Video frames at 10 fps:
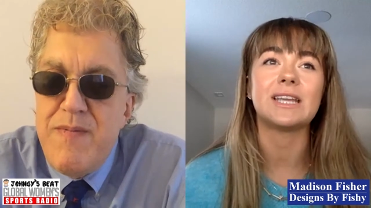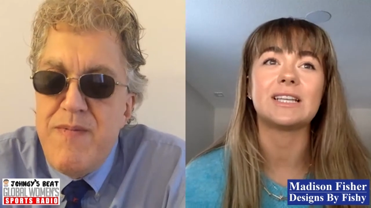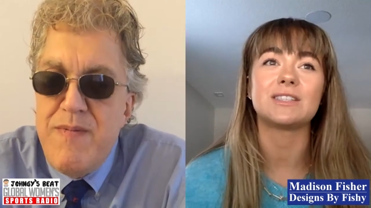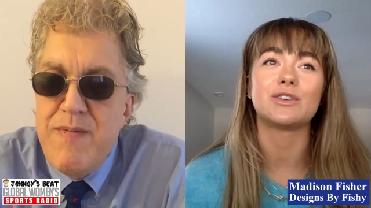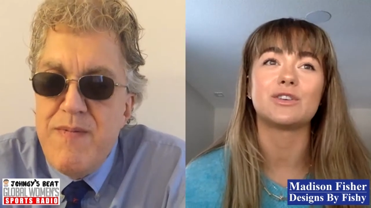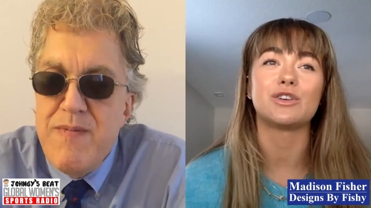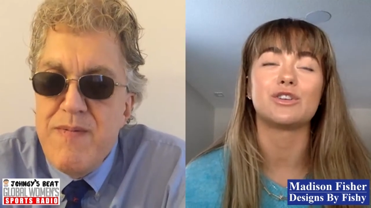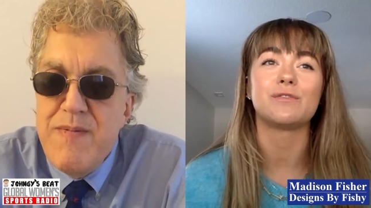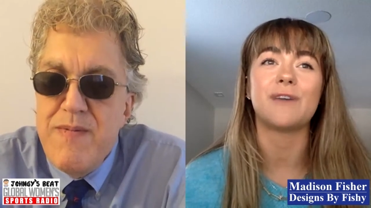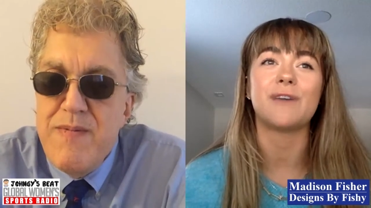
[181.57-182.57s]
Speaker 1: like
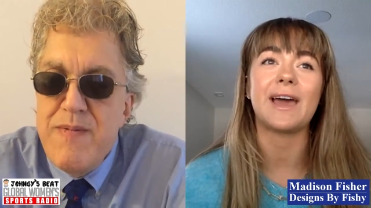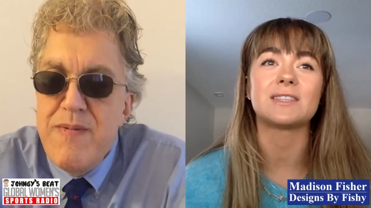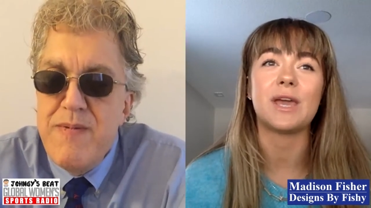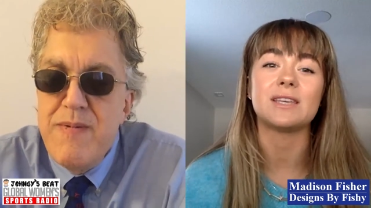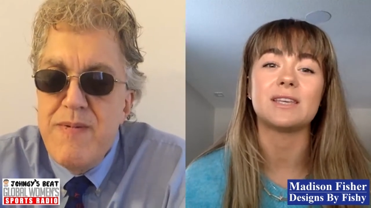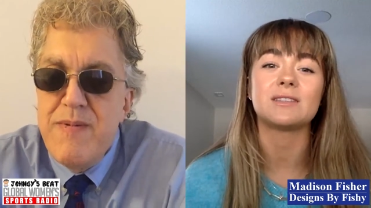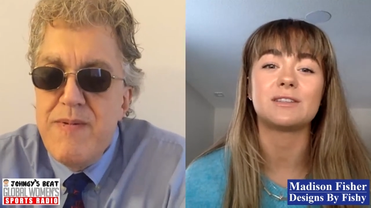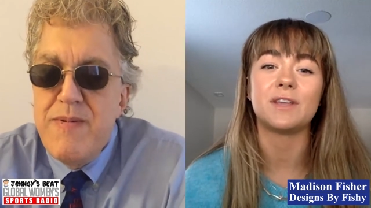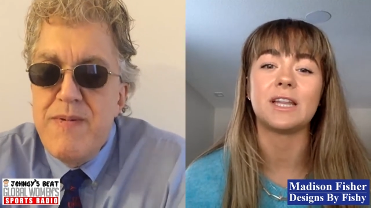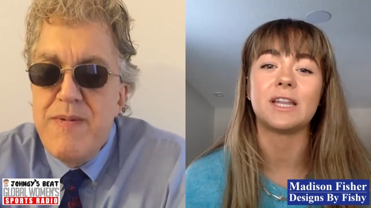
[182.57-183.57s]
sort of
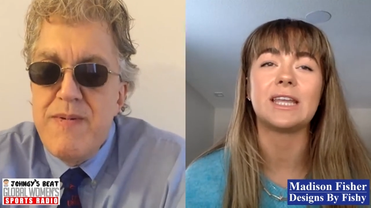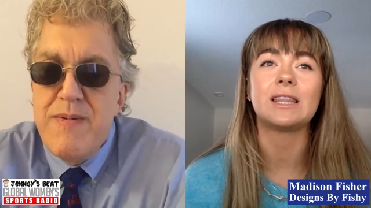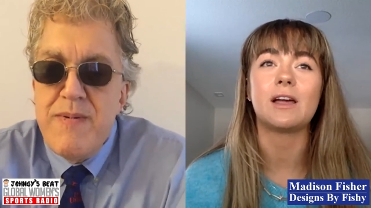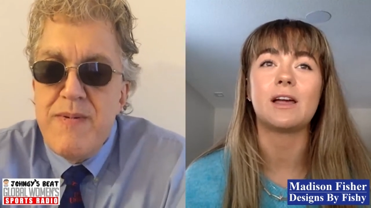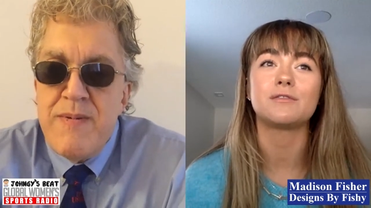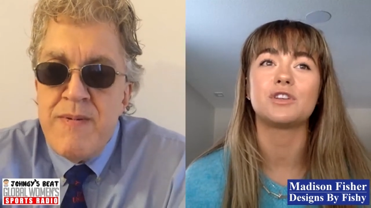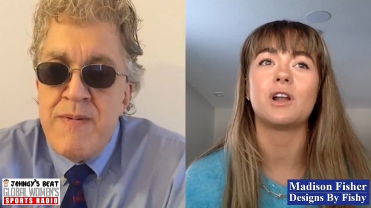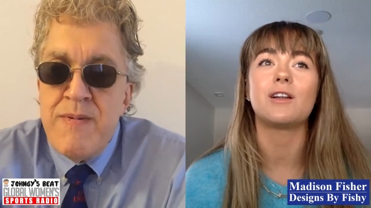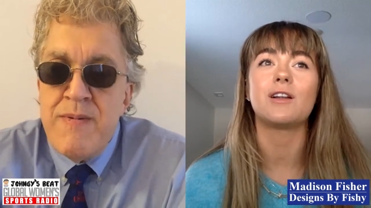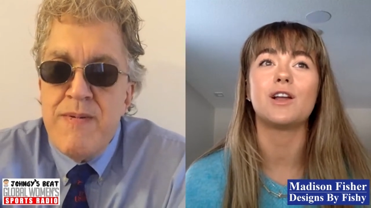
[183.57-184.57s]
fast-paced feeling of
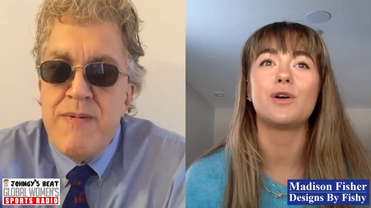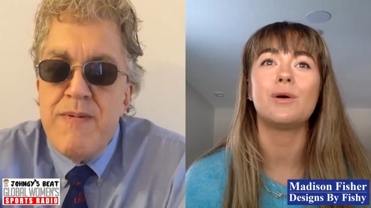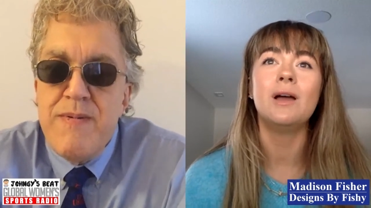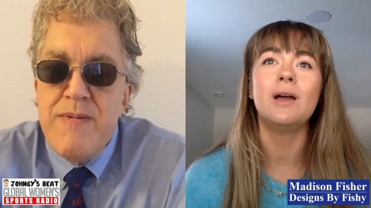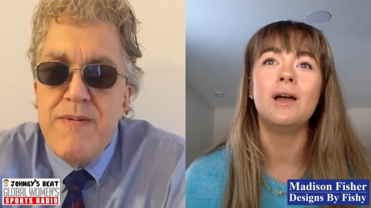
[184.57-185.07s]
Chicago.